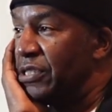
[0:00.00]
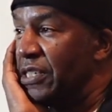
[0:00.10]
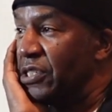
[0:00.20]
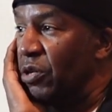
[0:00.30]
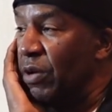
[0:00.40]

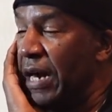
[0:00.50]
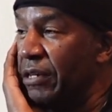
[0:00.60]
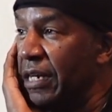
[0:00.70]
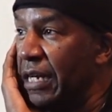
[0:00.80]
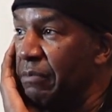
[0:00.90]
just
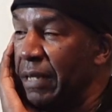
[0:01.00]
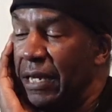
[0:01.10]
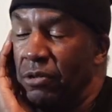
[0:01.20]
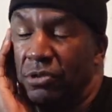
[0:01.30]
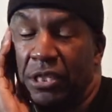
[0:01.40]
crowded. And I'm like,
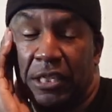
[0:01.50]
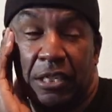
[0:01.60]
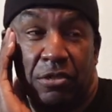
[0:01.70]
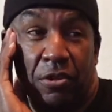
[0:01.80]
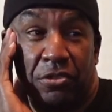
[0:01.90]
oh shit,
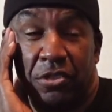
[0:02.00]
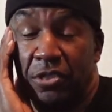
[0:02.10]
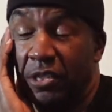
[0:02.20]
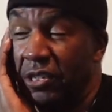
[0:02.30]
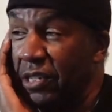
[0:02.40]
these girls is
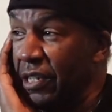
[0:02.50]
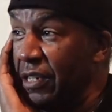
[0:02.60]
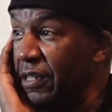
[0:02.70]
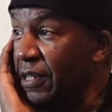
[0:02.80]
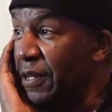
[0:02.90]
looking.
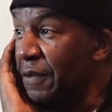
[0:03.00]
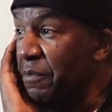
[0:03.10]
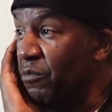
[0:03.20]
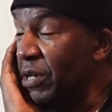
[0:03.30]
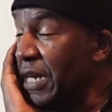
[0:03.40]

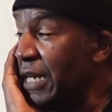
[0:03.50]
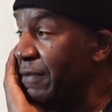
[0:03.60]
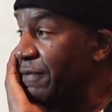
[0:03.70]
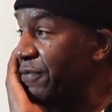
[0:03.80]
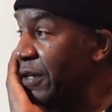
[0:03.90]
We not even
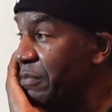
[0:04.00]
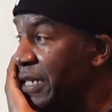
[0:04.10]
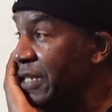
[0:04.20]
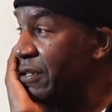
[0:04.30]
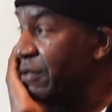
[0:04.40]
from
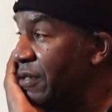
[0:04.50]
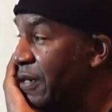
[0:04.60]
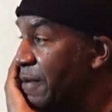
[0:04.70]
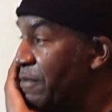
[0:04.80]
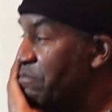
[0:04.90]
here.
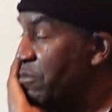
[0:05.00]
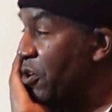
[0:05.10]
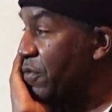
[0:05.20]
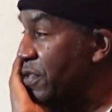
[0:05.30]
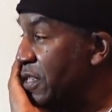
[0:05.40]

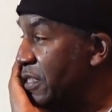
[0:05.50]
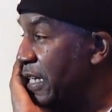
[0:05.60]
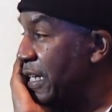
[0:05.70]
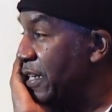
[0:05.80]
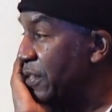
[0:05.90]
Nervous as
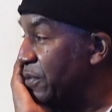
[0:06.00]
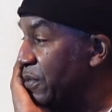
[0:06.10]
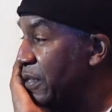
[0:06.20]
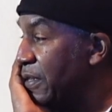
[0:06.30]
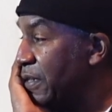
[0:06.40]
hell.
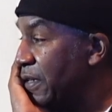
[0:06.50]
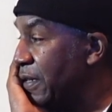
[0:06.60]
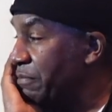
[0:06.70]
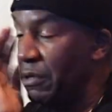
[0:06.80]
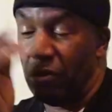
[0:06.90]

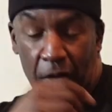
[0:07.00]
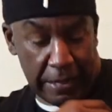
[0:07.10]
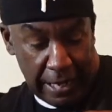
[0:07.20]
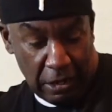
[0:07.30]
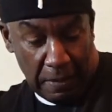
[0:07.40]
But we already
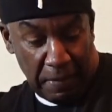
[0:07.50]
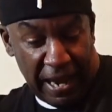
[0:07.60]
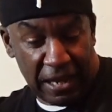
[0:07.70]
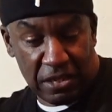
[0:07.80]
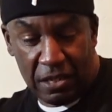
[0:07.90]
got our
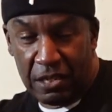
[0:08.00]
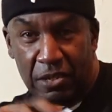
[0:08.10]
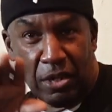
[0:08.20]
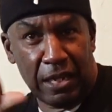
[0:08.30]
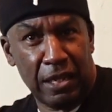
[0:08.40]
passes, so
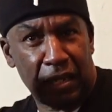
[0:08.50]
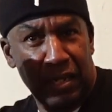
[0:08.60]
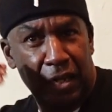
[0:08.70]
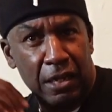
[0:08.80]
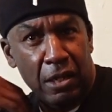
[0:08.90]
they looking
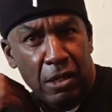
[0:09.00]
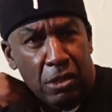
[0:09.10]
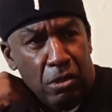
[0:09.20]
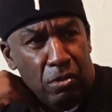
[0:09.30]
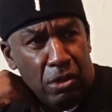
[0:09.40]
like,
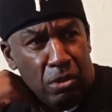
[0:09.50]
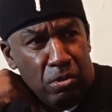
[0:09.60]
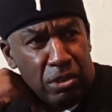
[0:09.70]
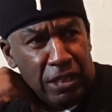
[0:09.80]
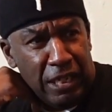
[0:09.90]

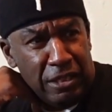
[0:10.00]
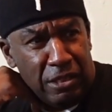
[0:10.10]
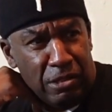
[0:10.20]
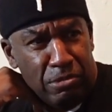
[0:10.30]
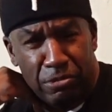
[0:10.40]
who's these
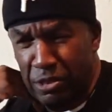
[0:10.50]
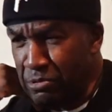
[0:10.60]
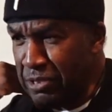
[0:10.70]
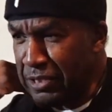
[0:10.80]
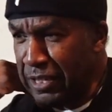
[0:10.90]
dudes? Who
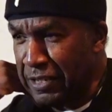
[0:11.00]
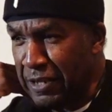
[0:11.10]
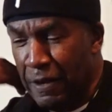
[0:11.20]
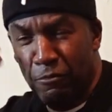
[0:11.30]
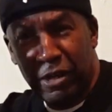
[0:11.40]
is this?
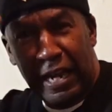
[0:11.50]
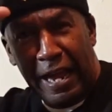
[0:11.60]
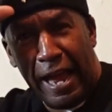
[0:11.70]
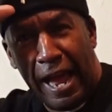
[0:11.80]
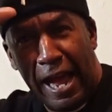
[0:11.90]
We got
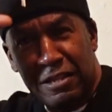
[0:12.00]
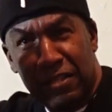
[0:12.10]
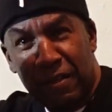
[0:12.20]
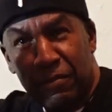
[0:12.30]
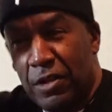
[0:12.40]
hats.
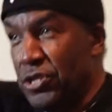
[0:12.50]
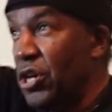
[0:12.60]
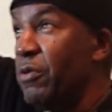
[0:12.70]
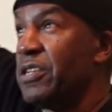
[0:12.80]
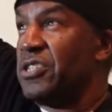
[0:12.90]
And
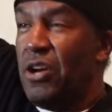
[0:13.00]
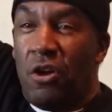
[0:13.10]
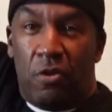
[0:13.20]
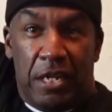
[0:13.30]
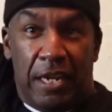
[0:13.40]
Joey's
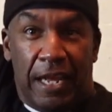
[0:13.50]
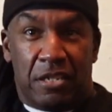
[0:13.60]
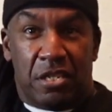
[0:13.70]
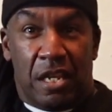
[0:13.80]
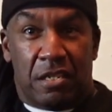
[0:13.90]
tall. He like
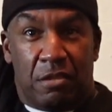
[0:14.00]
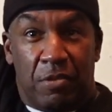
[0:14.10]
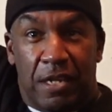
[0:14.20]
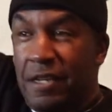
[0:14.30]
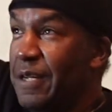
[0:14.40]

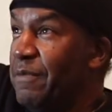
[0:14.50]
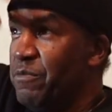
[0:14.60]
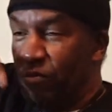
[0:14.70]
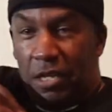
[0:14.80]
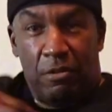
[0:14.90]
6'3".
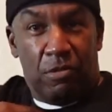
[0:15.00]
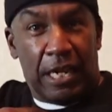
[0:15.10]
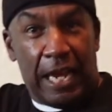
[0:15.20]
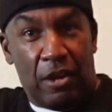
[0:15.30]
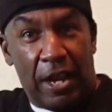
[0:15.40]
We
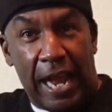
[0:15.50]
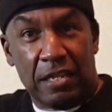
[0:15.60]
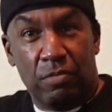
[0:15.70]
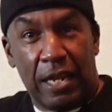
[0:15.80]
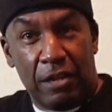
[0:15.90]
got our
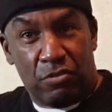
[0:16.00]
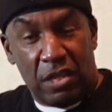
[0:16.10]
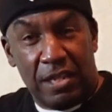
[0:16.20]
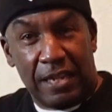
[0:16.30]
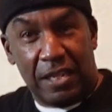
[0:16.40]
hats. We got
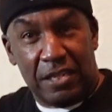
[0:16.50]
dressed like the